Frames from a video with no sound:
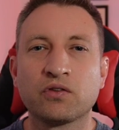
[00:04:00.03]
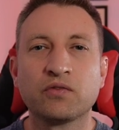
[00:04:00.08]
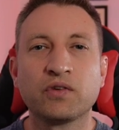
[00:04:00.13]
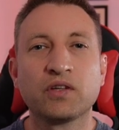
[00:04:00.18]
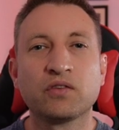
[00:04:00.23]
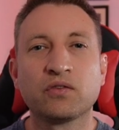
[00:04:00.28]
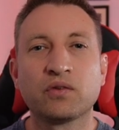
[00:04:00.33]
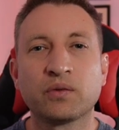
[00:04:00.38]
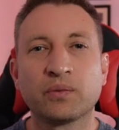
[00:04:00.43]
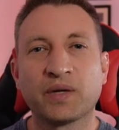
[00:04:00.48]
the
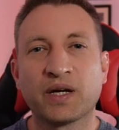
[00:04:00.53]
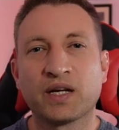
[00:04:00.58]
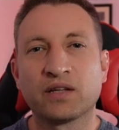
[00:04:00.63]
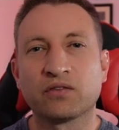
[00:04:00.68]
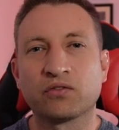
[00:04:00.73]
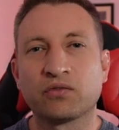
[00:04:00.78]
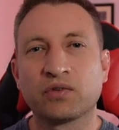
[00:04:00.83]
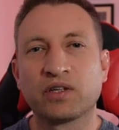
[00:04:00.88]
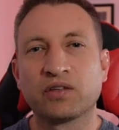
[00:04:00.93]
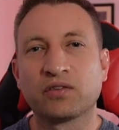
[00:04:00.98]
reason that we had
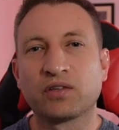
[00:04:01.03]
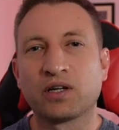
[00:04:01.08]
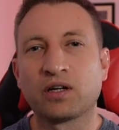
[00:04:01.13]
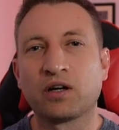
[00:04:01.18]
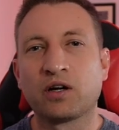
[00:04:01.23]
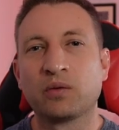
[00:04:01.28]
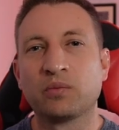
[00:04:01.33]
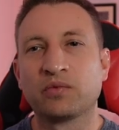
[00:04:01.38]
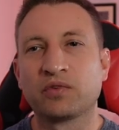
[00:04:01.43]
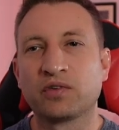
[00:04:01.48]
to restart
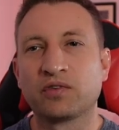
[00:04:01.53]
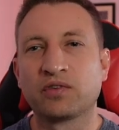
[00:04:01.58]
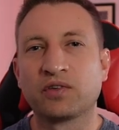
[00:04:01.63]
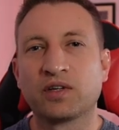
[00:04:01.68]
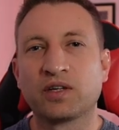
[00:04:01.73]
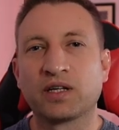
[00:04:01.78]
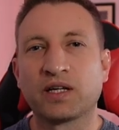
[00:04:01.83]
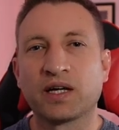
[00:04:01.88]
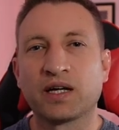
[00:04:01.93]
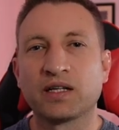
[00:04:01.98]
Home
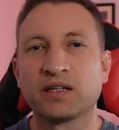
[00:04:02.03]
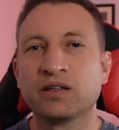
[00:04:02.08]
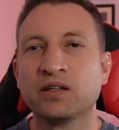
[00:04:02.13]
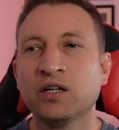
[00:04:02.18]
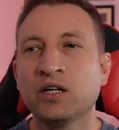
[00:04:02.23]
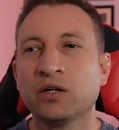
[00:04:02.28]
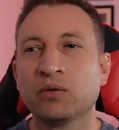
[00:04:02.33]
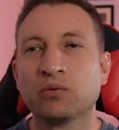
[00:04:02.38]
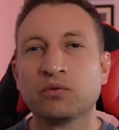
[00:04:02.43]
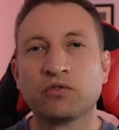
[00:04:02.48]
Assistant again
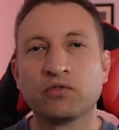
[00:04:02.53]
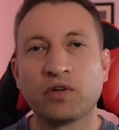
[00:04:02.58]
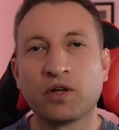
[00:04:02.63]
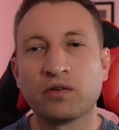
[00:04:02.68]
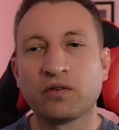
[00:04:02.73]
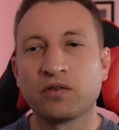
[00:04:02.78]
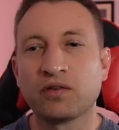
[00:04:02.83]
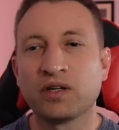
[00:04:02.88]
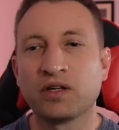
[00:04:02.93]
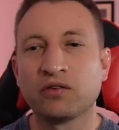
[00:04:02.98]
was so
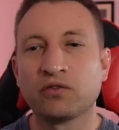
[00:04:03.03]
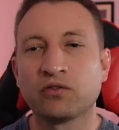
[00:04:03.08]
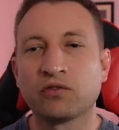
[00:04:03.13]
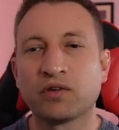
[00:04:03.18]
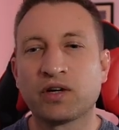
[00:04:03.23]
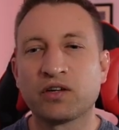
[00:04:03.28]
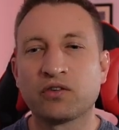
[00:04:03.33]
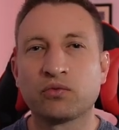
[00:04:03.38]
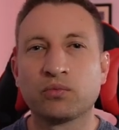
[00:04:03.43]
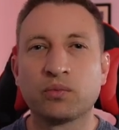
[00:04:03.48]
that the
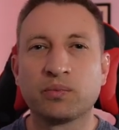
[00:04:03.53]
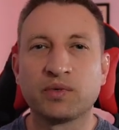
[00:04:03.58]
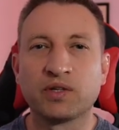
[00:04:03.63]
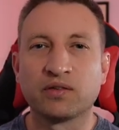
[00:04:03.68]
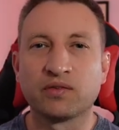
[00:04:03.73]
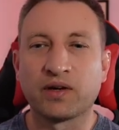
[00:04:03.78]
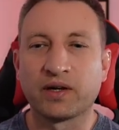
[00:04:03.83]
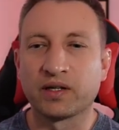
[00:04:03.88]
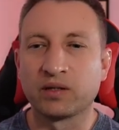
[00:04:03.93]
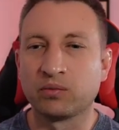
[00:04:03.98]
integration would be
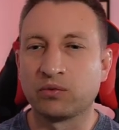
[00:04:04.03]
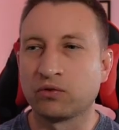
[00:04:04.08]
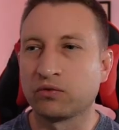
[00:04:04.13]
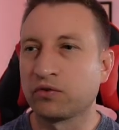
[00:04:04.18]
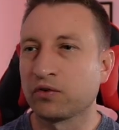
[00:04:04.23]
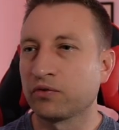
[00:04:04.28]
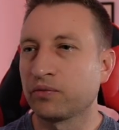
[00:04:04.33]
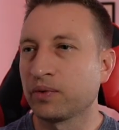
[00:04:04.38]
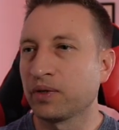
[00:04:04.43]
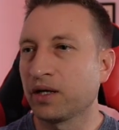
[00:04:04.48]
available.
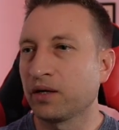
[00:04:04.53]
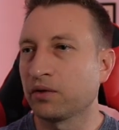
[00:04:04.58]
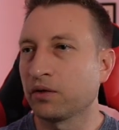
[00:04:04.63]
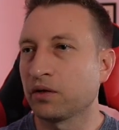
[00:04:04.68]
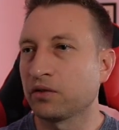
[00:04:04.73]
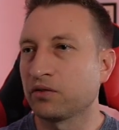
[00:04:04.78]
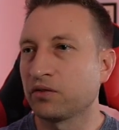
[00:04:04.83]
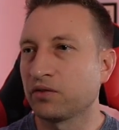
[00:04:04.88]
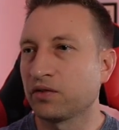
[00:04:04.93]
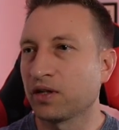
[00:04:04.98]
So if we now
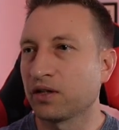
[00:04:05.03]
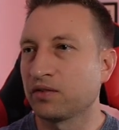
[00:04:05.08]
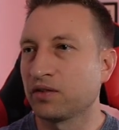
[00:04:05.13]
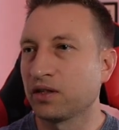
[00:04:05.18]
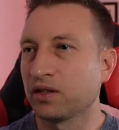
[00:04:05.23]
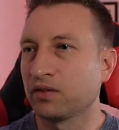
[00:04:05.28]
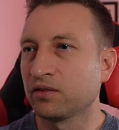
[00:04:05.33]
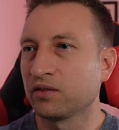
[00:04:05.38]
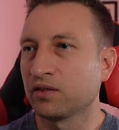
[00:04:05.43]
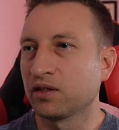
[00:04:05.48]
go to
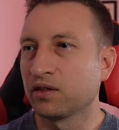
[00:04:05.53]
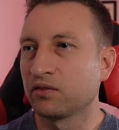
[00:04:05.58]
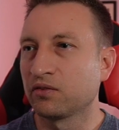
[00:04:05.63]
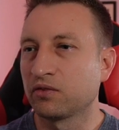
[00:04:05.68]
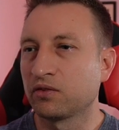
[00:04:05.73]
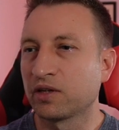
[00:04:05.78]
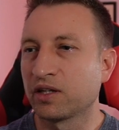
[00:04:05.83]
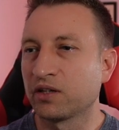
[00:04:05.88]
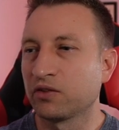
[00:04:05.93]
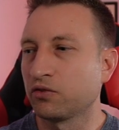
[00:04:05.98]
settings and
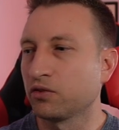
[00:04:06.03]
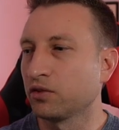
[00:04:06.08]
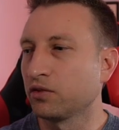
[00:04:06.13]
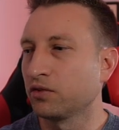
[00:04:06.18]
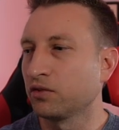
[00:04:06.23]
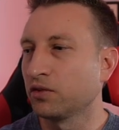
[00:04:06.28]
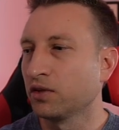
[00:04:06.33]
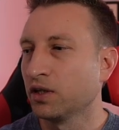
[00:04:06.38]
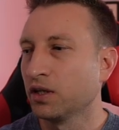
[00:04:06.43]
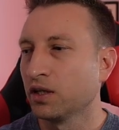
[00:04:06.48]

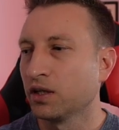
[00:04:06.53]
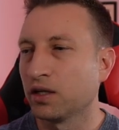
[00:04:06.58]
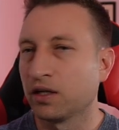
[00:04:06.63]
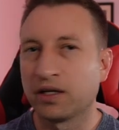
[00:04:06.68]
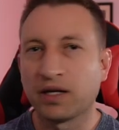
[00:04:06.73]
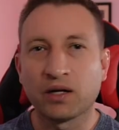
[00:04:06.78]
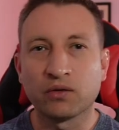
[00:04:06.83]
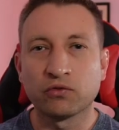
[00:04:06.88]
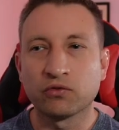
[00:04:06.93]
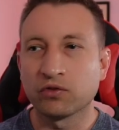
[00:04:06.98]
integrations and
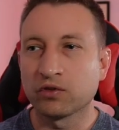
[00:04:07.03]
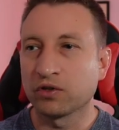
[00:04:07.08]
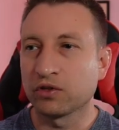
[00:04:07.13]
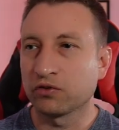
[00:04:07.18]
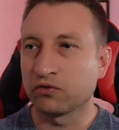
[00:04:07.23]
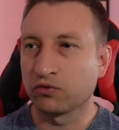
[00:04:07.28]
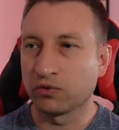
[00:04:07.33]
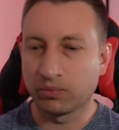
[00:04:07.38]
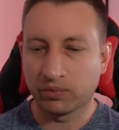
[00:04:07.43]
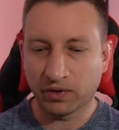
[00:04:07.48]
now
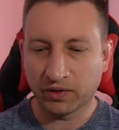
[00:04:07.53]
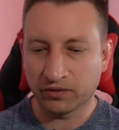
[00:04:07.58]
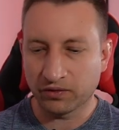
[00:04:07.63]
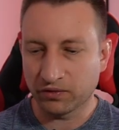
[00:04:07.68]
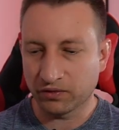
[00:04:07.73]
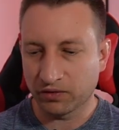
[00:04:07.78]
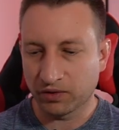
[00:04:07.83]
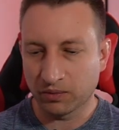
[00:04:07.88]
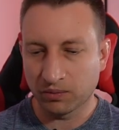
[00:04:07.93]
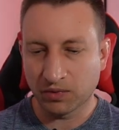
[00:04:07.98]
search for
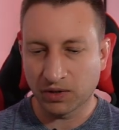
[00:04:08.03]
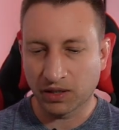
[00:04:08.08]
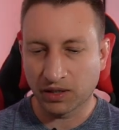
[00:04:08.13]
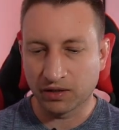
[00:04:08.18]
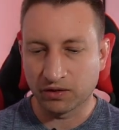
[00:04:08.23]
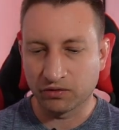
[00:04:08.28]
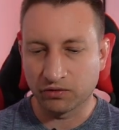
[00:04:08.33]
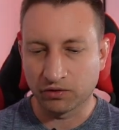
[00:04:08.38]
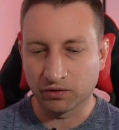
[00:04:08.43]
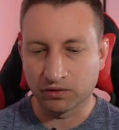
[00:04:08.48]
Presence
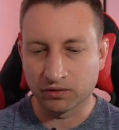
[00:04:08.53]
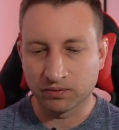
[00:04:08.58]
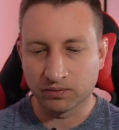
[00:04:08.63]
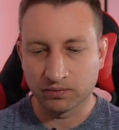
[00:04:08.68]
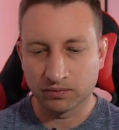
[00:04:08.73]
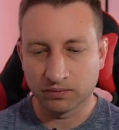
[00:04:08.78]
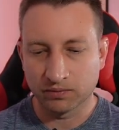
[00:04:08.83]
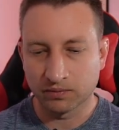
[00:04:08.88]
Simulation,